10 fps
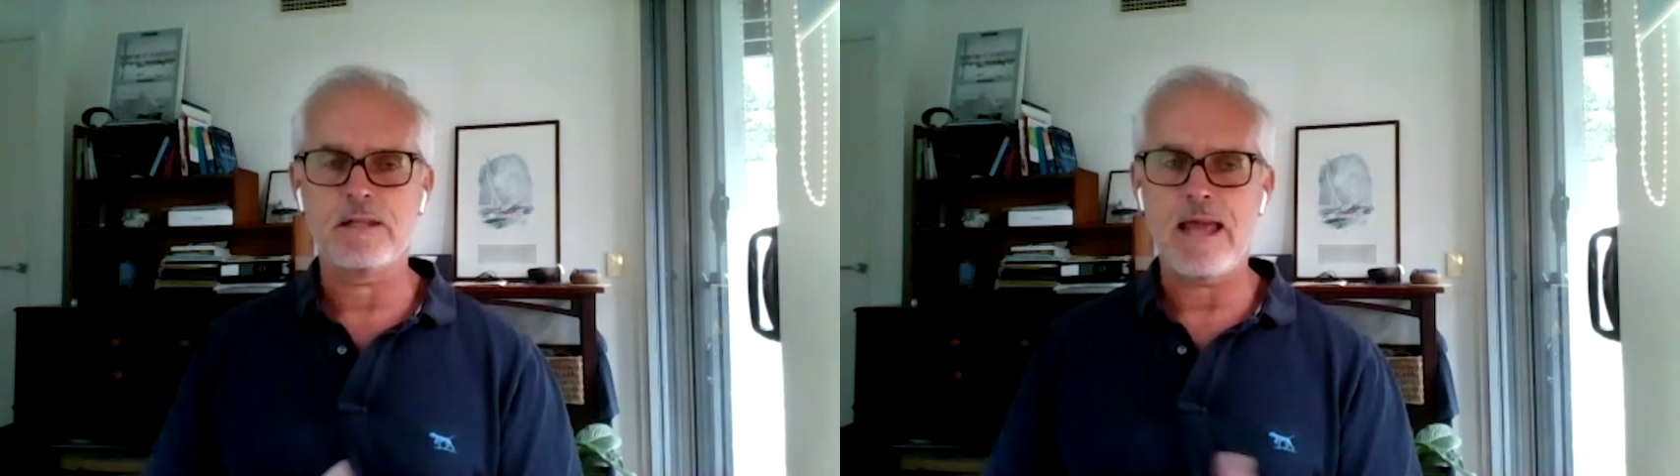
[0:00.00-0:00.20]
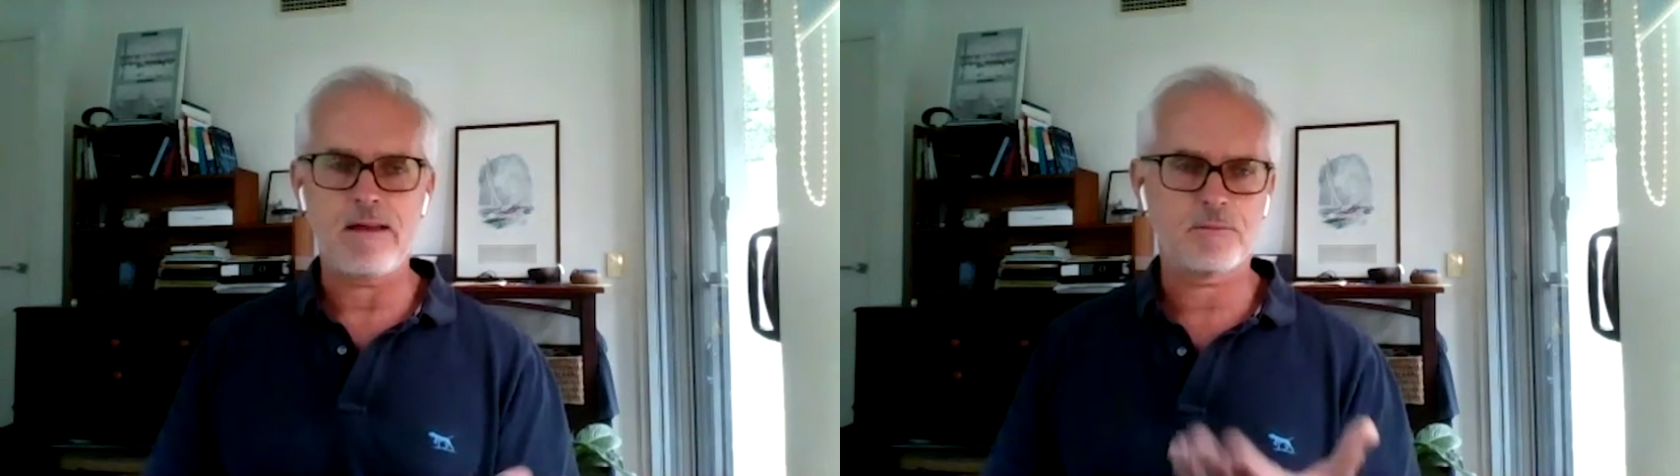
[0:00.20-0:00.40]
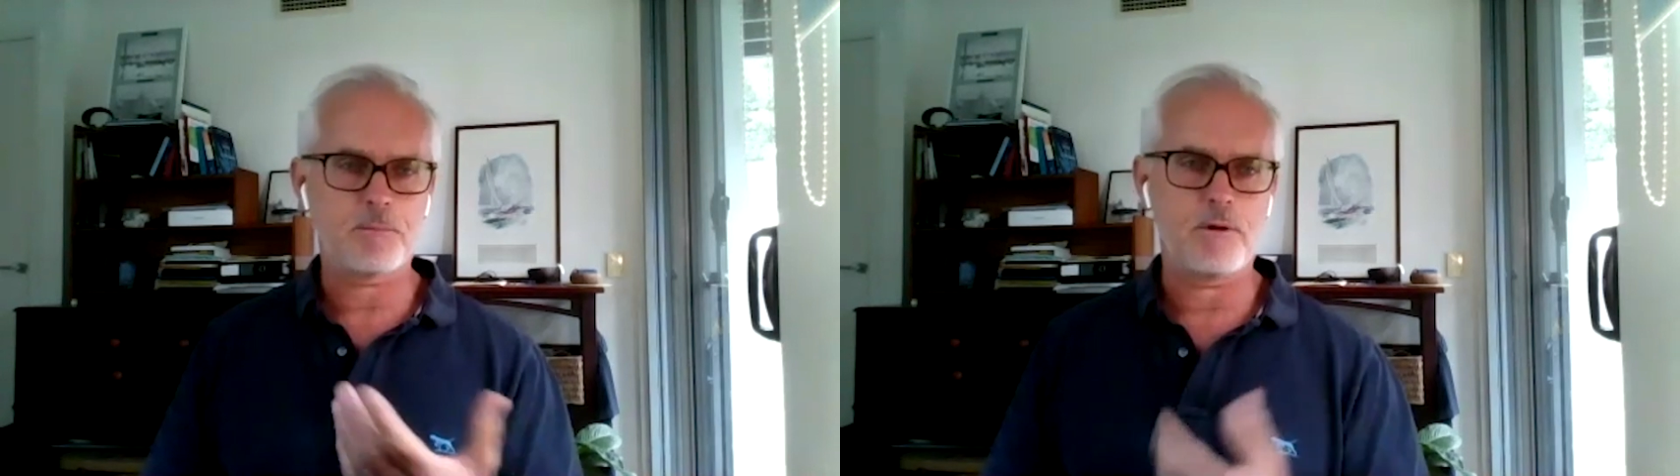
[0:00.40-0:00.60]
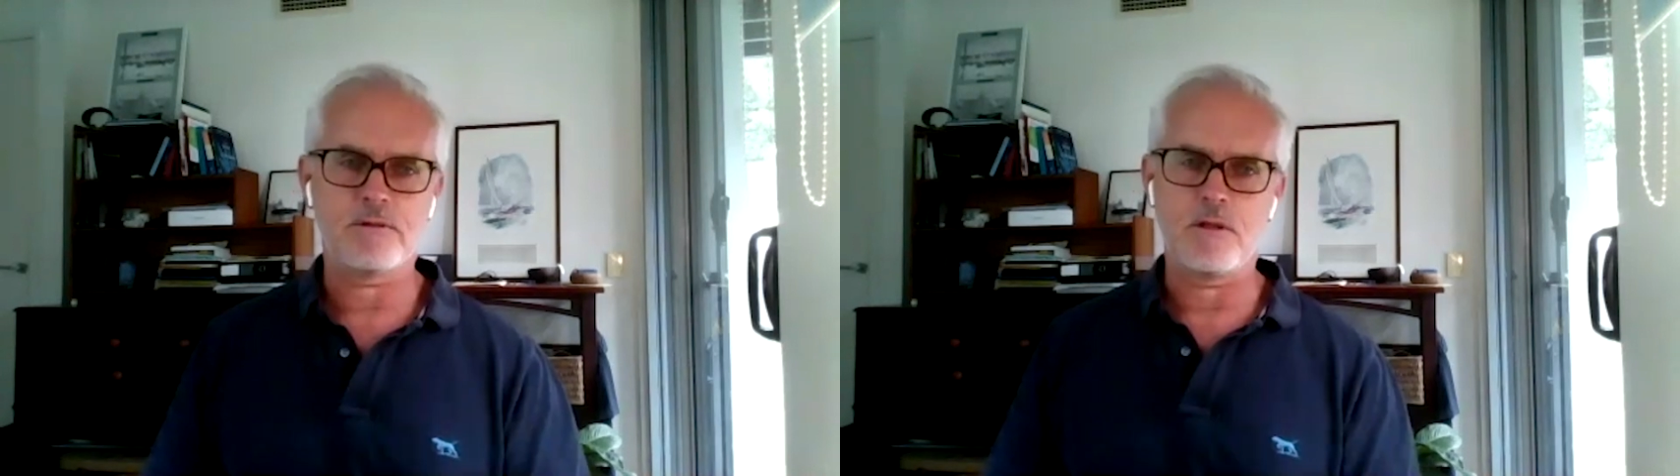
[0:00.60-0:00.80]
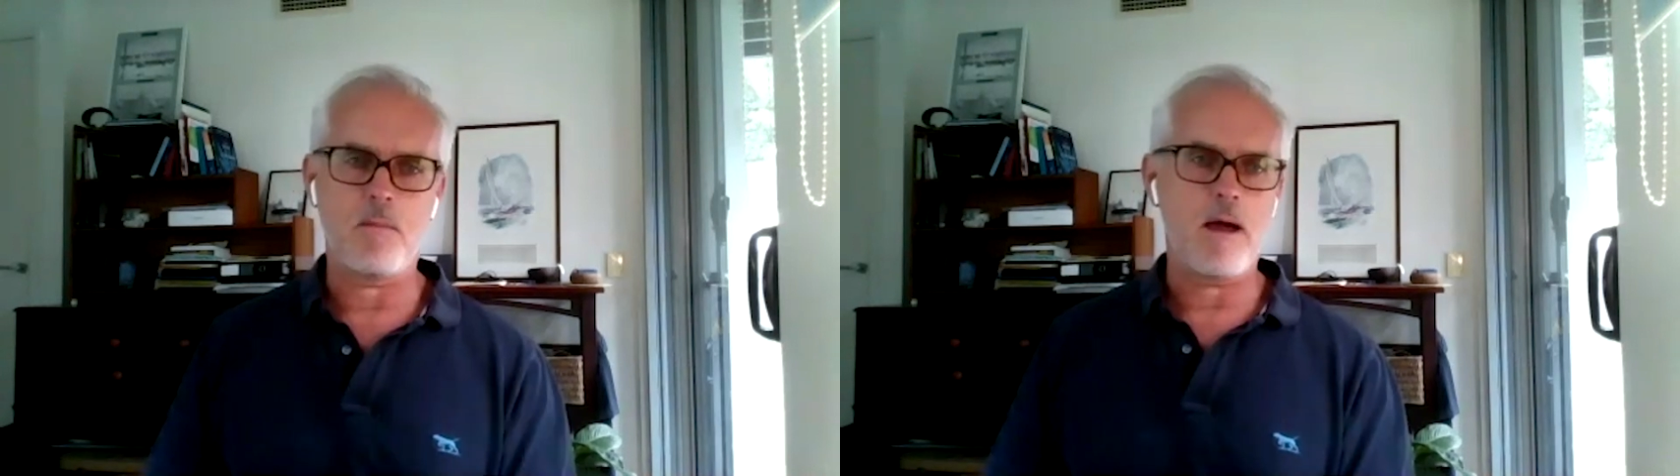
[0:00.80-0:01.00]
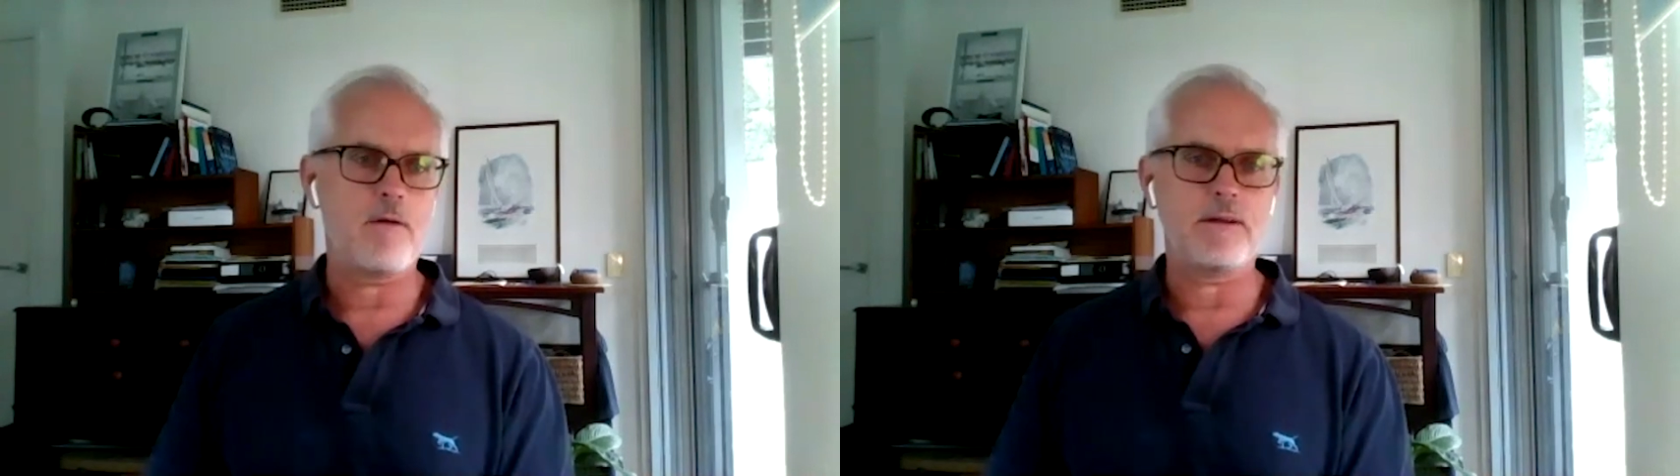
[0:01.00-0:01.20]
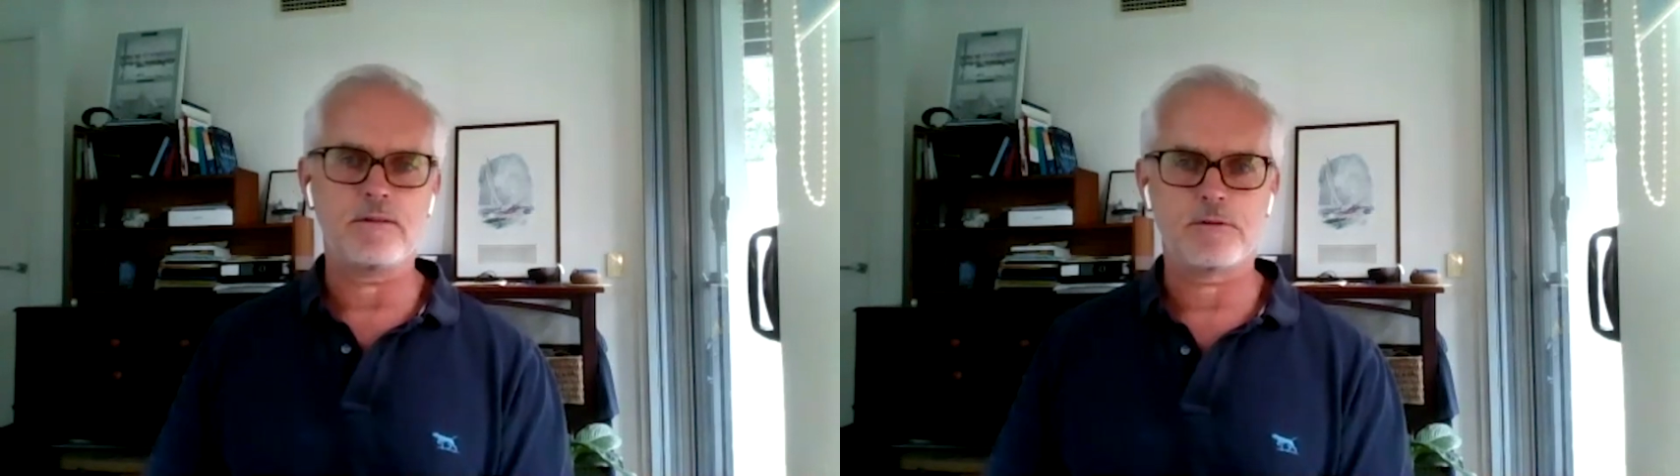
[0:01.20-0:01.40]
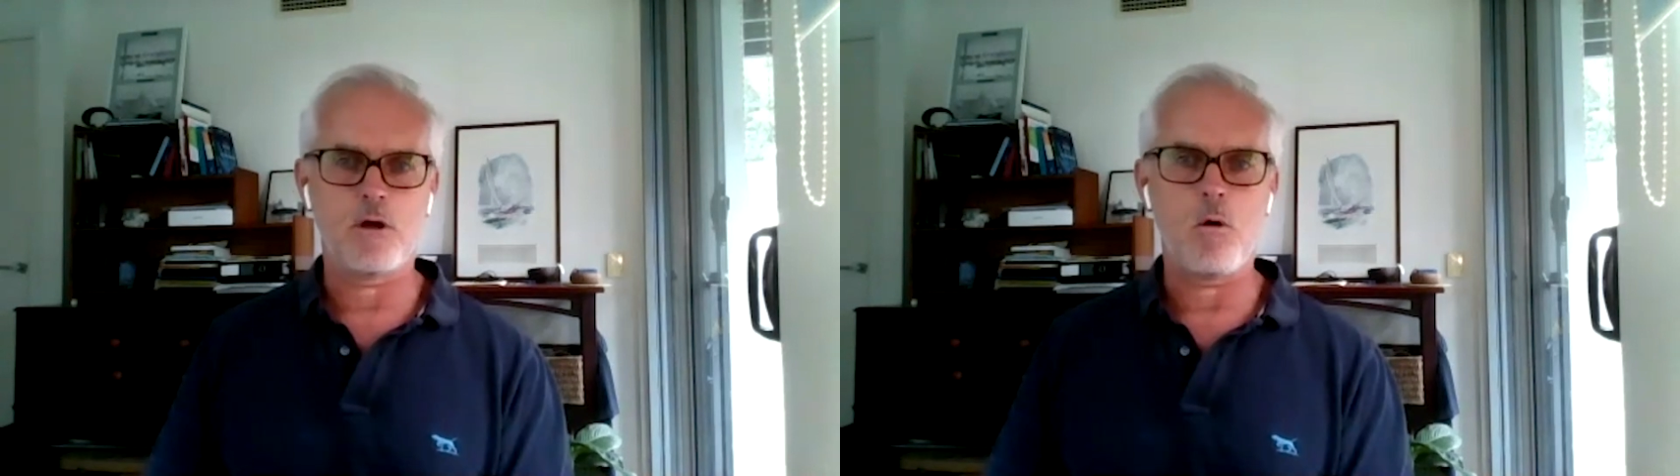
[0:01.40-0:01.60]
houseboats on the Murray and
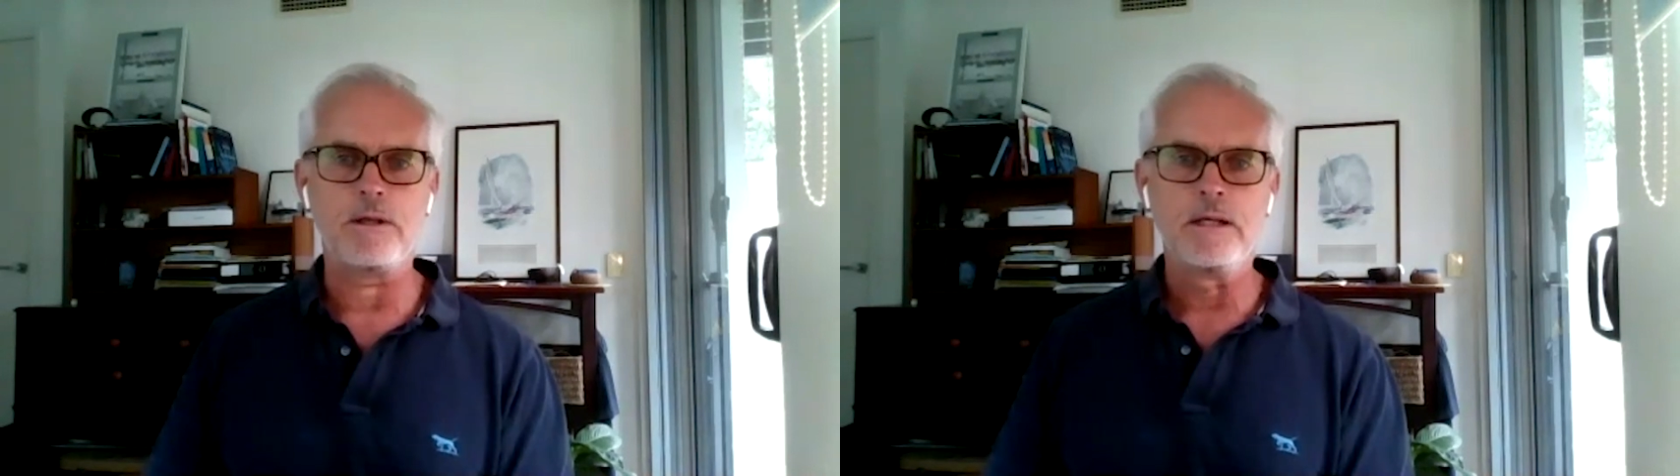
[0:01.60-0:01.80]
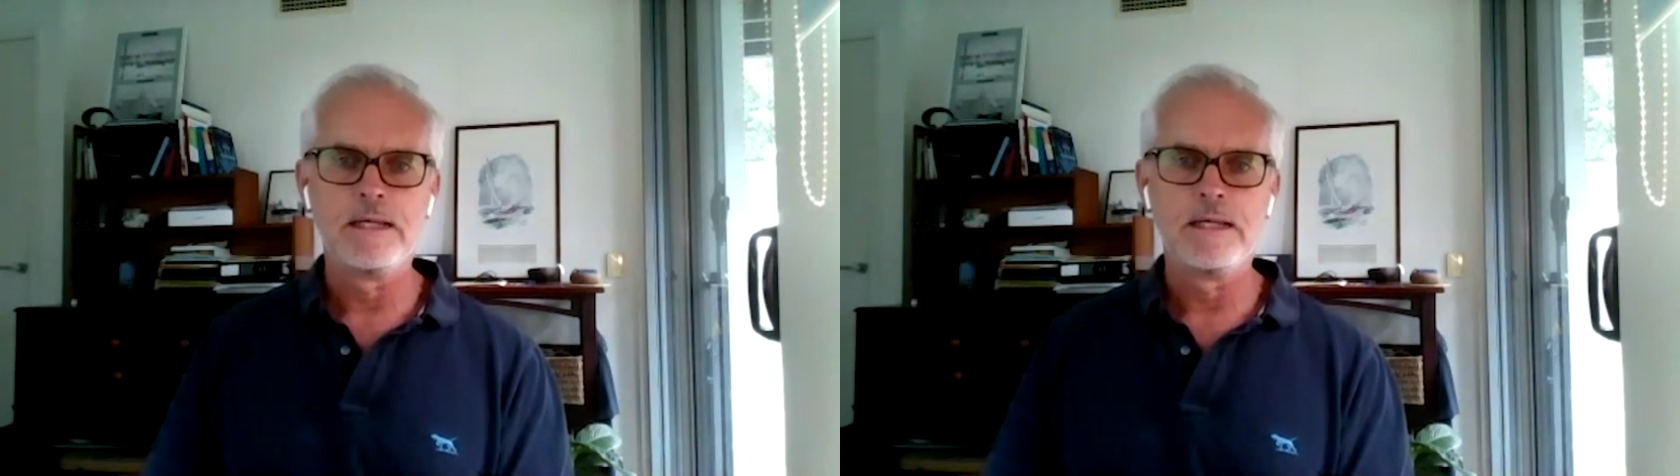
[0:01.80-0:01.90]
so on.